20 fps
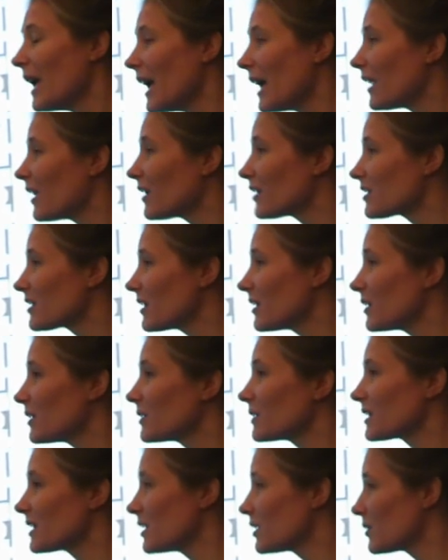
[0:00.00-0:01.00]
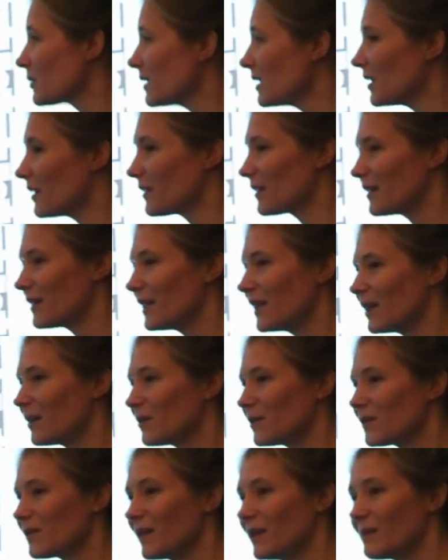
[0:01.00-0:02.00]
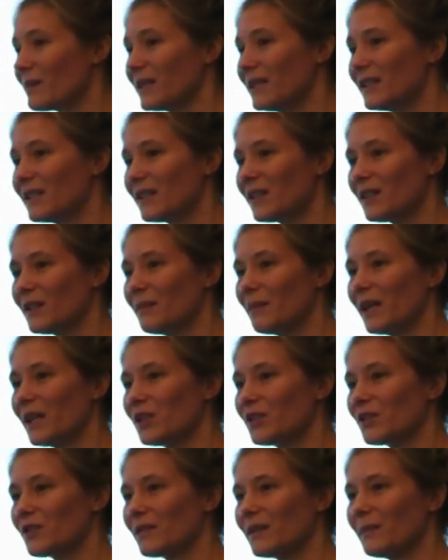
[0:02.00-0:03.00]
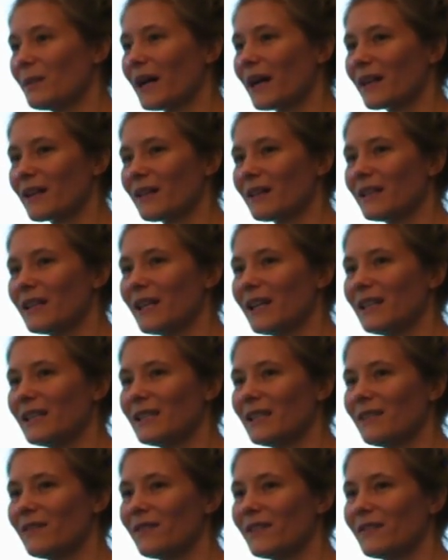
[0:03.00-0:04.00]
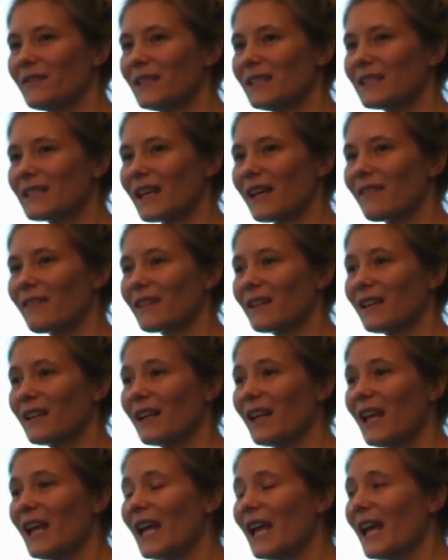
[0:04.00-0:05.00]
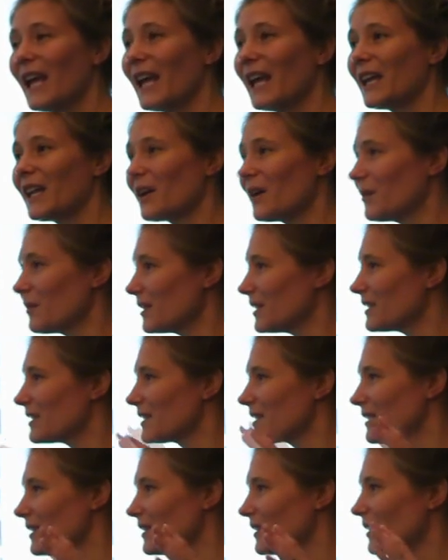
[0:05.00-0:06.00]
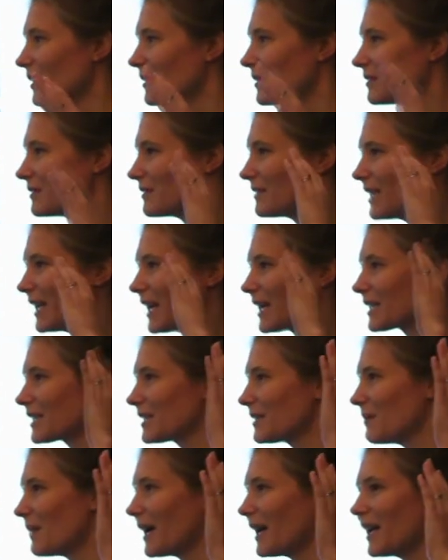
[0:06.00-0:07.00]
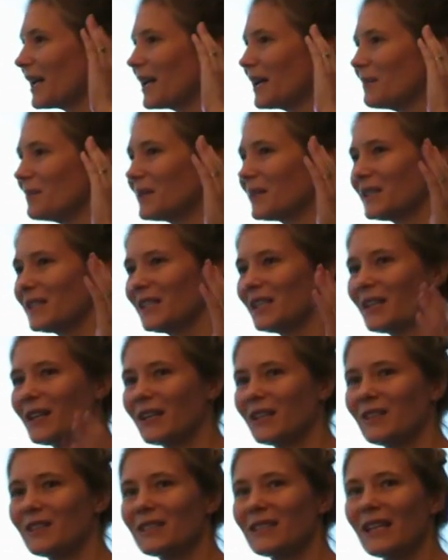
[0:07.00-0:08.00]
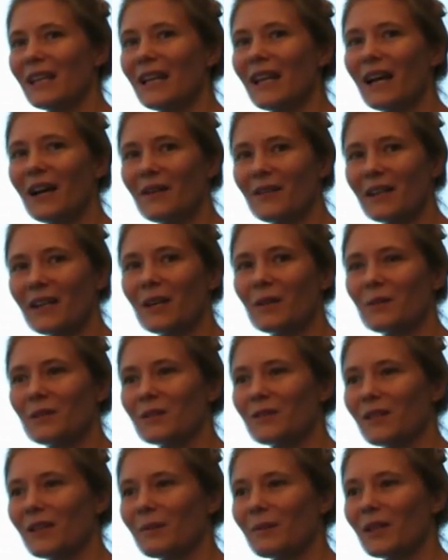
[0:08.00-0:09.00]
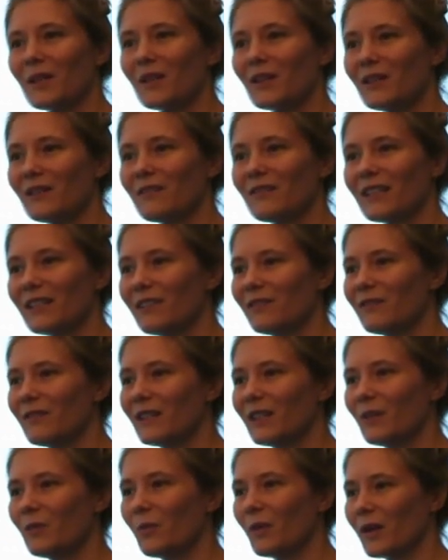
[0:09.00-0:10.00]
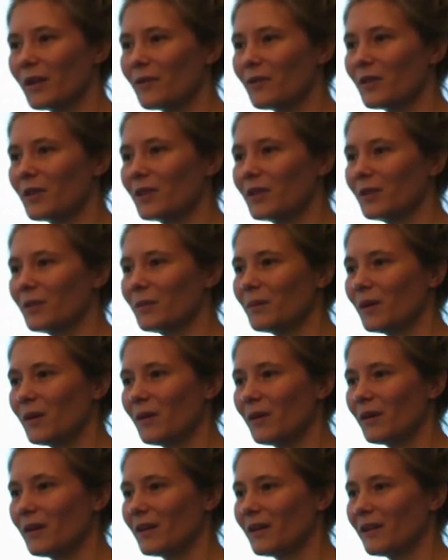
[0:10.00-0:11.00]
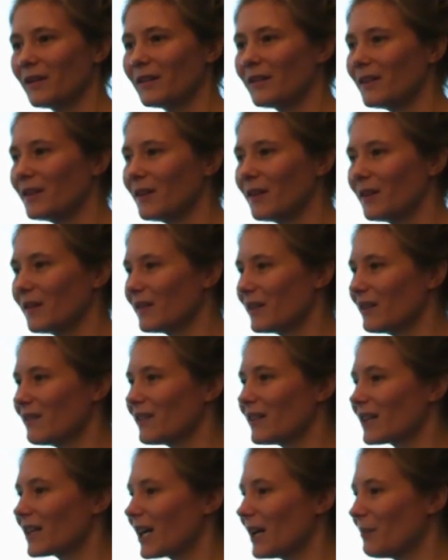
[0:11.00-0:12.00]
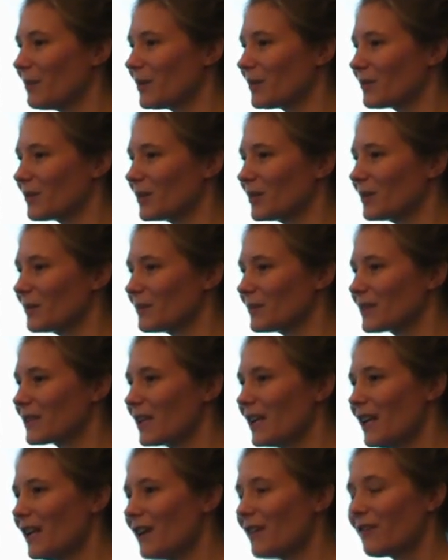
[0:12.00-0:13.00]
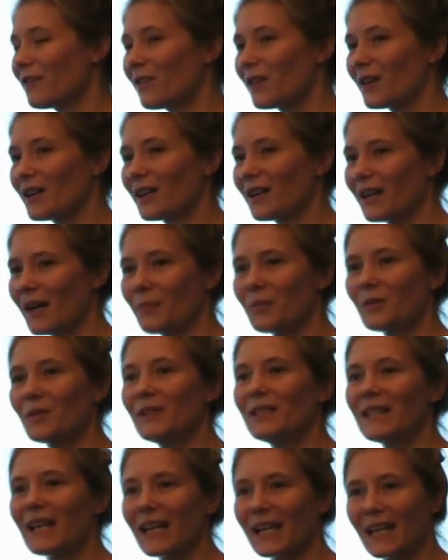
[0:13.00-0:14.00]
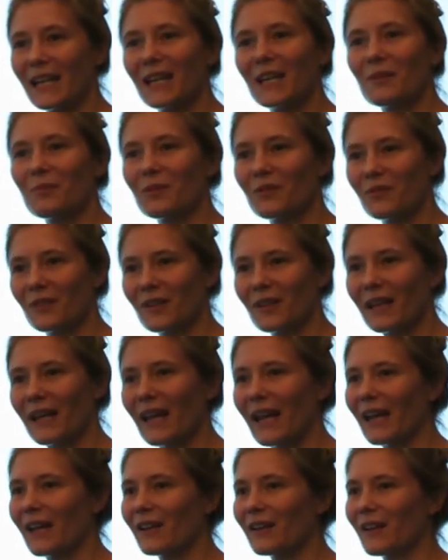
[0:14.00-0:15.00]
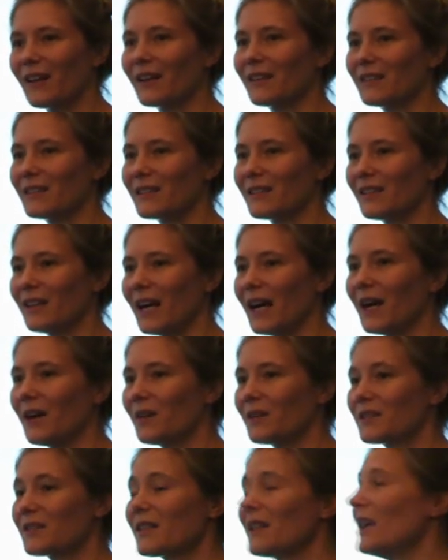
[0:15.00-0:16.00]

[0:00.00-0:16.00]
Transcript: And also, since we know that the Edwards family did their major remodel in 1857, it always, you know, taxed my ability to understand how the Edwards family could have lived in one room or, you know, even a couple rooms for up to a decade before they added on to their house.